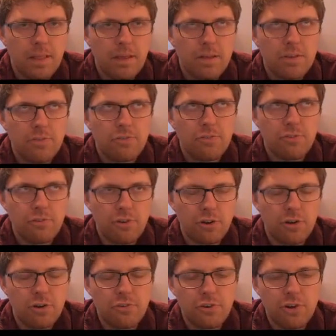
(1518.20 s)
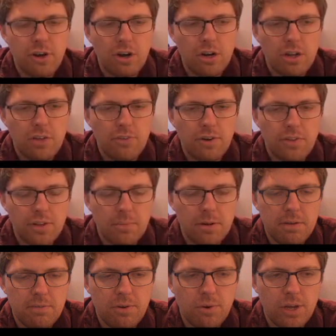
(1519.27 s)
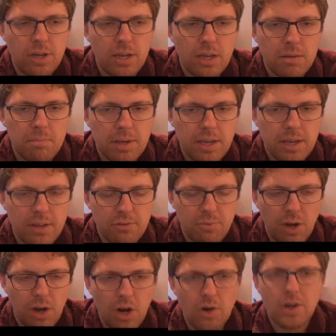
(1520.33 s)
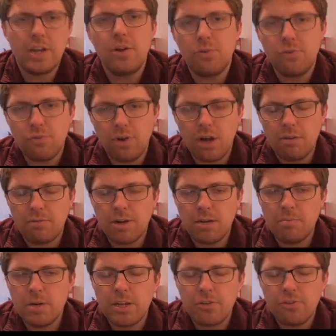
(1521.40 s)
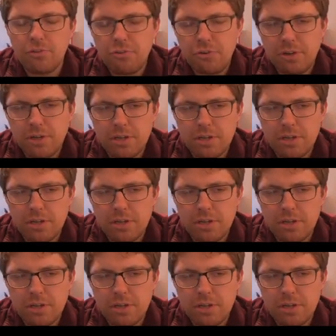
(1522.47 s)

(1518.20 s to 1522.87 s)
Scourge cards are a little bit annoying because we already don't draw very much.